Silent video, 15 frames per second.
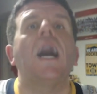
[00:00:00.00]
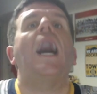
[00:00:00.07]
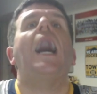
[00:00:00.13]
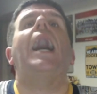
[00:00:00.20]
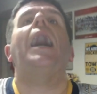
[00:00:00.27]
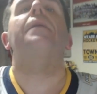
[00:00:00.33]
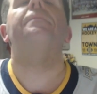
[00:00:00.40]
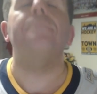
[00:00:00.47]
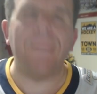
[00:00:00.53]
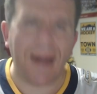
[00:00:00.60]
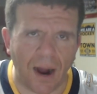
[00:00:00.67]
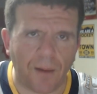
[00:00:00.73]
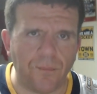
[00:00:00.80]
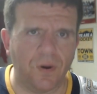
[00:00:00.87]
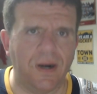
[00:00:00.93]

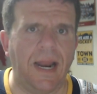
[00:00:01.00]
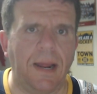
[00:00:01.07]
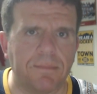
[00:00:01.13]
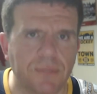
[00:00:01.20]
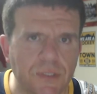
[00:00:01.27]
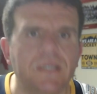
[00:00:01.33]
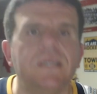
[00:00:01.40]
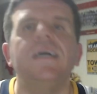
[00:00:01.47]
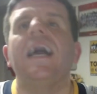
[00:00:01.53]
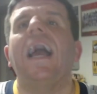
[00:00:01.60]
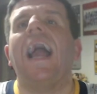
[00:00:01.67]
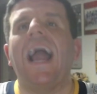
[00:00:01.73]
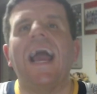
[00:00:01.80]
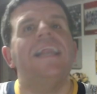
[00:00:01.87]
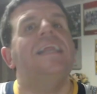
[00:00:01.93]
about Predemption.
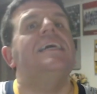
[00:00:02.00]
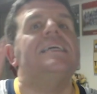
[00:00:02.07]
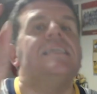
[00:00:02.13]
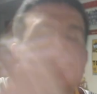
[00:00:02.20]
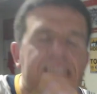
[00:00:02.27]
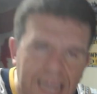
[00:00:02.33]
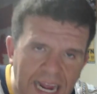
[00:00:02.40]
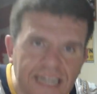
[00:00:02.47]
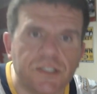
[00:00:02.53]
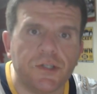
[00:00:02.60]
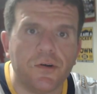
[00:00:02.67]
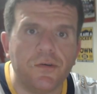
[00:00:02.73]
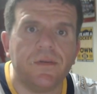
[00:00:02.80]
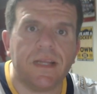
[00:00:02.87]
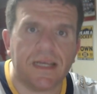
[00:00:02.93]
And stay
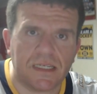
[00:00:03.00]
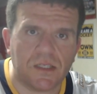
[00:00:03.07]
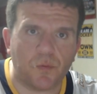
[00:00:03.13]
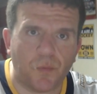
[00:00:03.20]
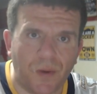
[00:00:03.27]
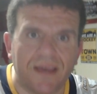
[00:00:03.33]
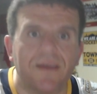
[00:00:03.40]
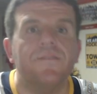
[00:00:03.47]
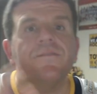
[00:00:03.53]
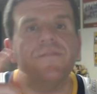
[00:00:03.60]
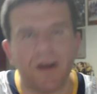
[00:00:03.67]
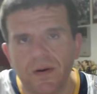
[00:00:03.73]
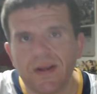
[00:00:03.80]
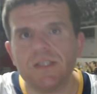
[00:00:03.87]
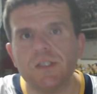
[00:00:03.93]
tuned this week.
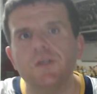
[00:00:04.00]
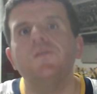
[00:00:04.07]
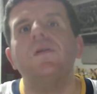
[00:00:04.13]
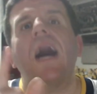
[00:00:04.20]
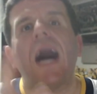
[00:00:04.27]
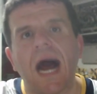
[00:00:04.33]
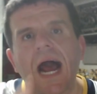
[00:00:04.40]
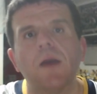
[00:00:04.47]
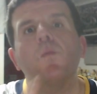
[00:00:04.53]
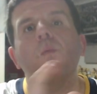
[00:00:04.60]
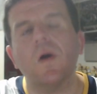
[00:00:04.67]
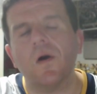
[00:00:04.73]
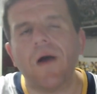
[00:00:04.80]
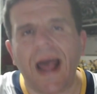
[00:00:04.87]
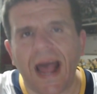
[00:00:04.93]
Very soon, I will
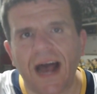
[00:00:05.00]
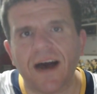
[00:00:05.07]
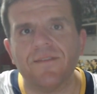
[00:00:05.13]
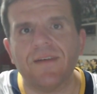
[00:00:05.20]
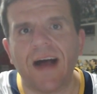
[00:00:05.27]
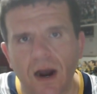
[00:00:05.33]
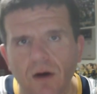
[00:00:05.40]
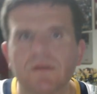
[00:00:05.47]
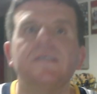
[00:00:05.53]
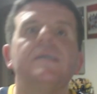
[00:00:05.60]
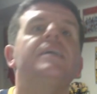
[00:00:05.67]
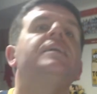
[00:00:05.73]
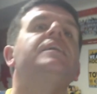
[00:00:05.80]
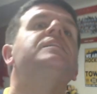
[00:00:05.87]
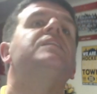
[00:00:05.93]
have out
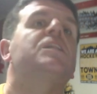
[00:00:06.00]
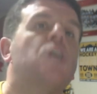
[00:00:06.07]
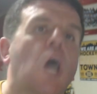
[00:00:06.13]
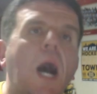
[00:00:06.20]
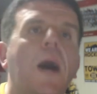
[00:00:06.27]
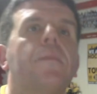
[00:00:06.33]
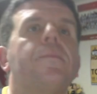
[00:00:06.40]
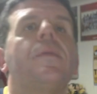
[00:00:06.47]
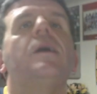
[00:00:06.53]
the top